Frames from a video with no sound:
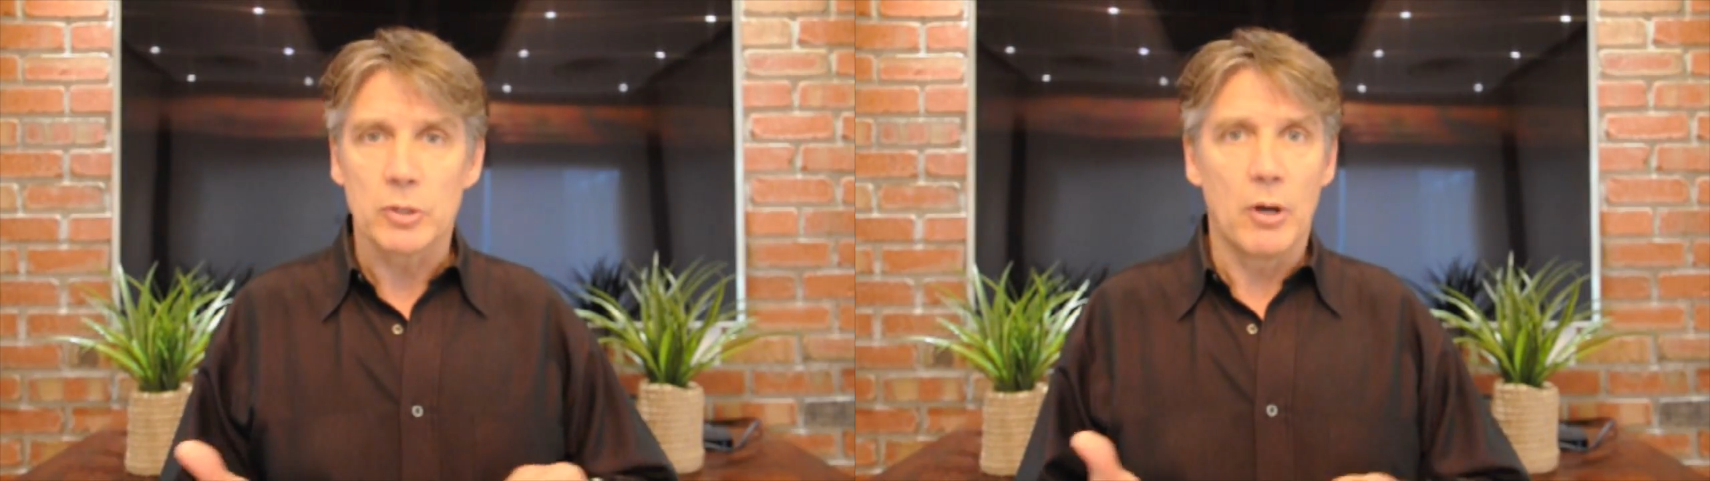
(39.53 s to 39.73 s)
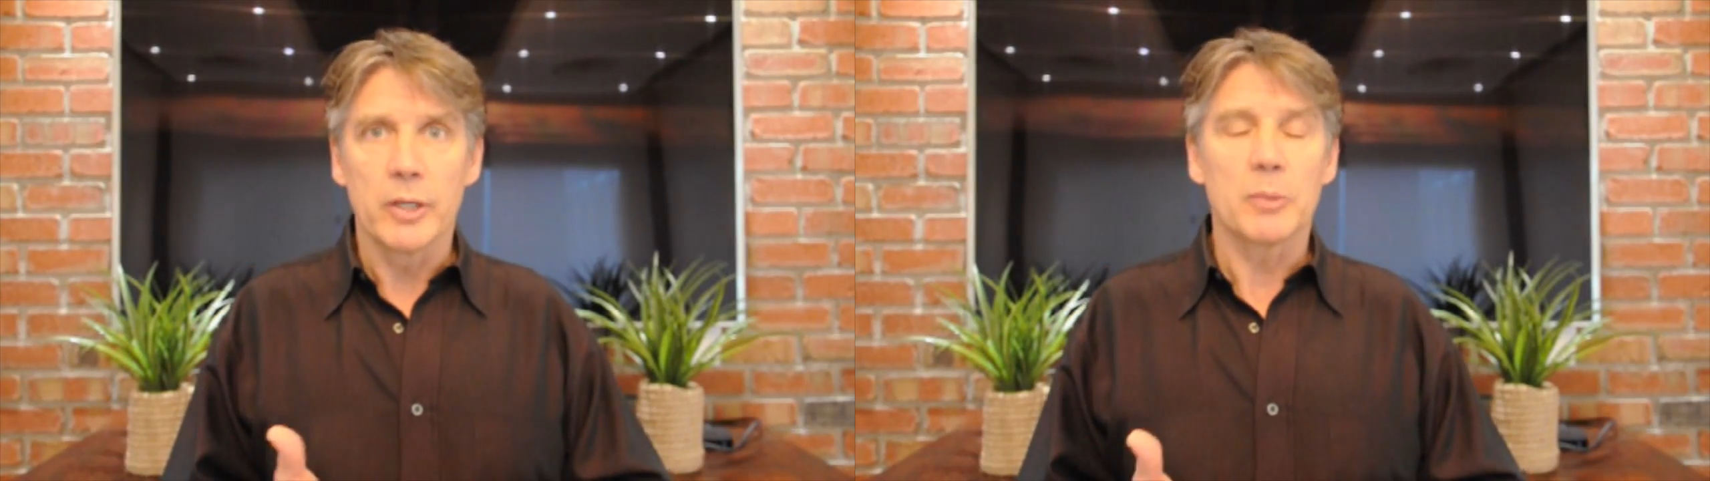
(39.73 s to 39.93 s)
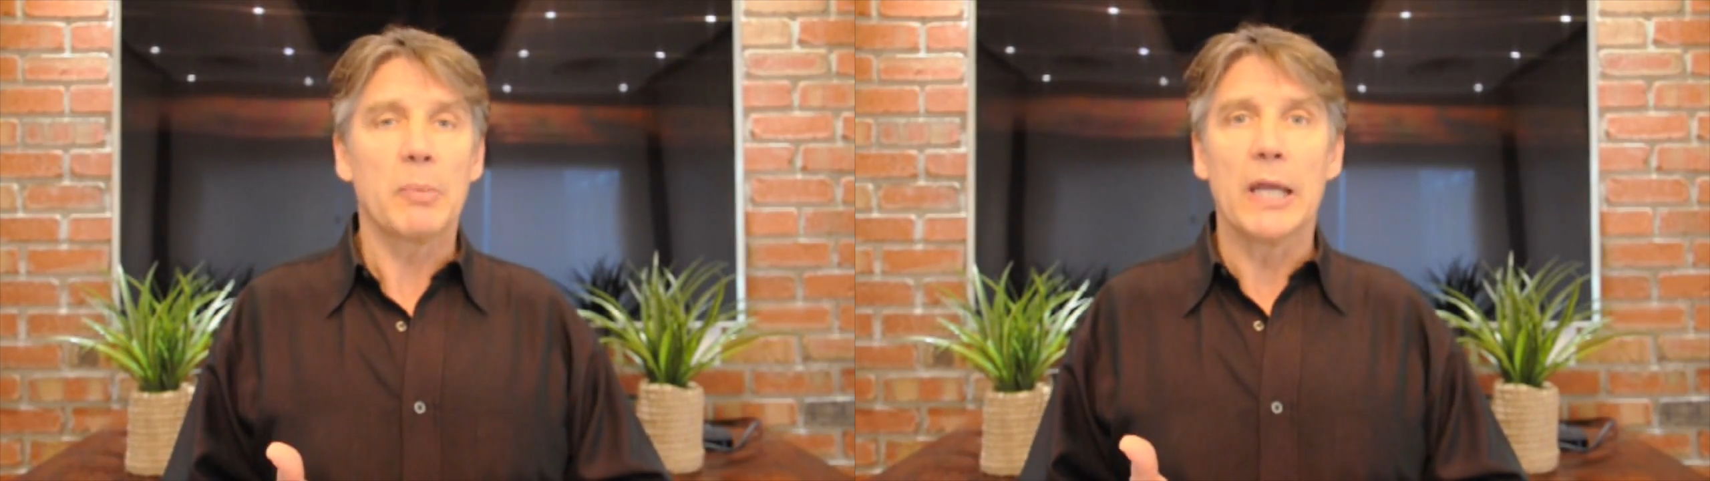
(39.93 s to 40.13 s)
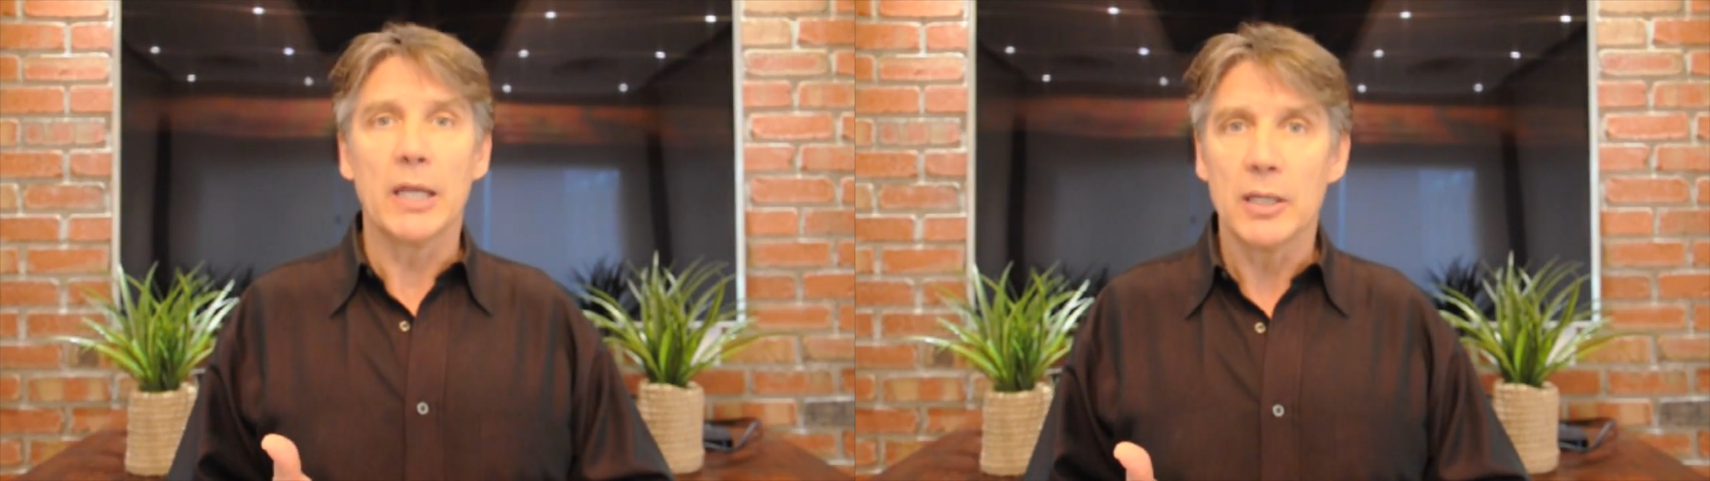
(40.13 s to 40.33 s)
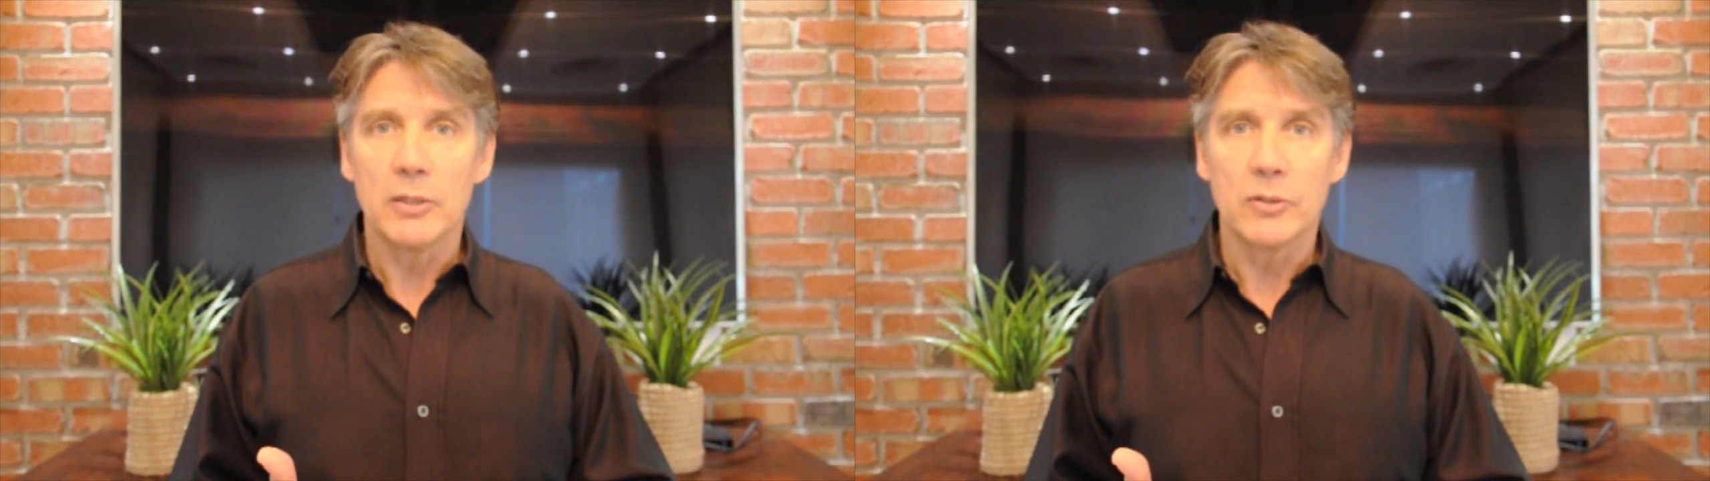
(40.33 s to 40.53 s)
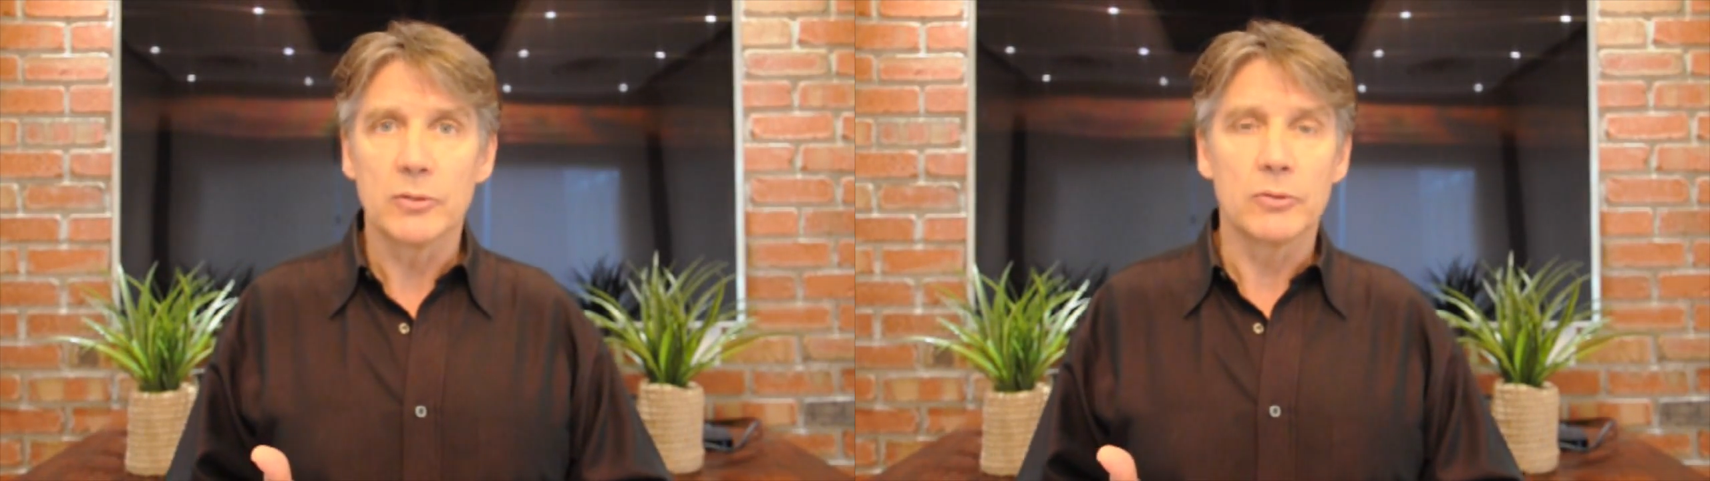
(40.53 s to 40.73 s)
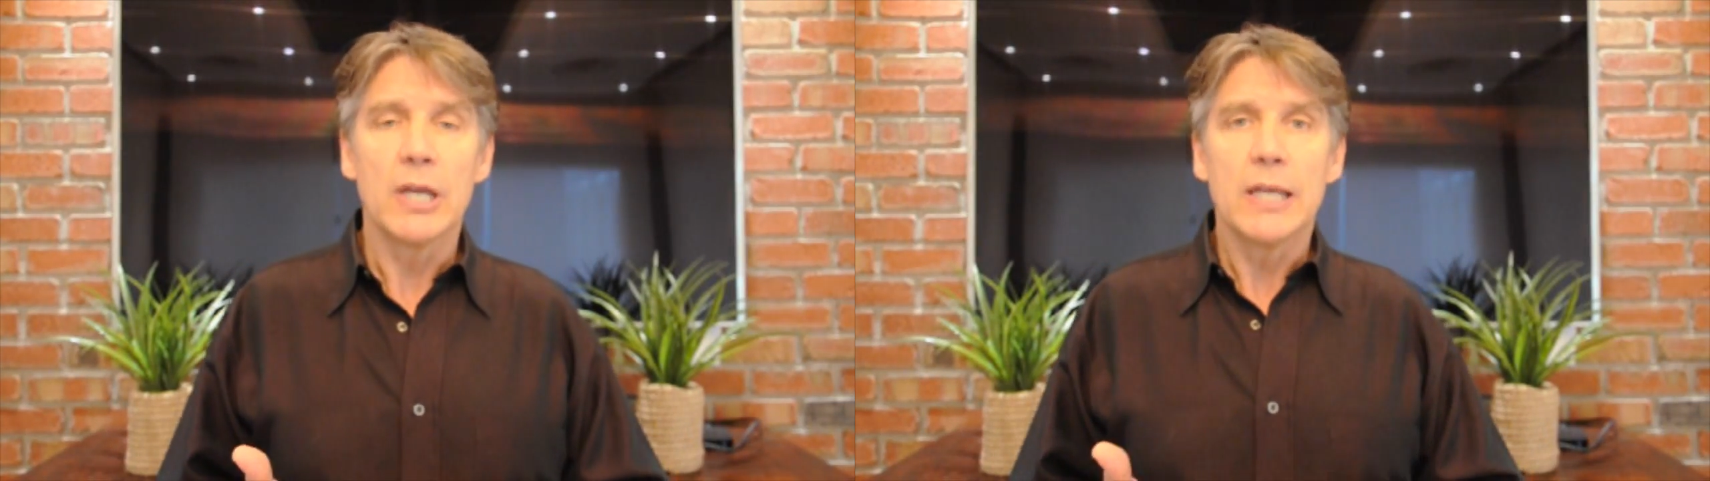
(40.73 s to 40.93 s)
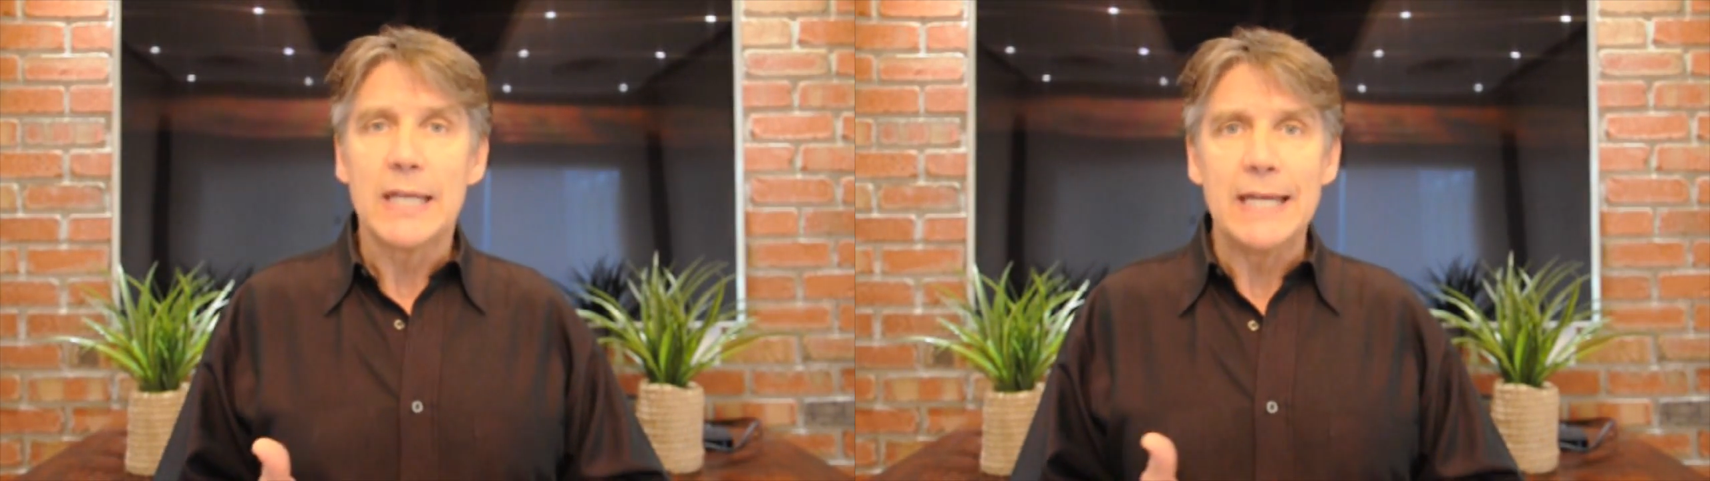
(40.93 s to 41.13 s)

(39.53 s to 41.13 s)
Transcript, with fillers: chronic pain to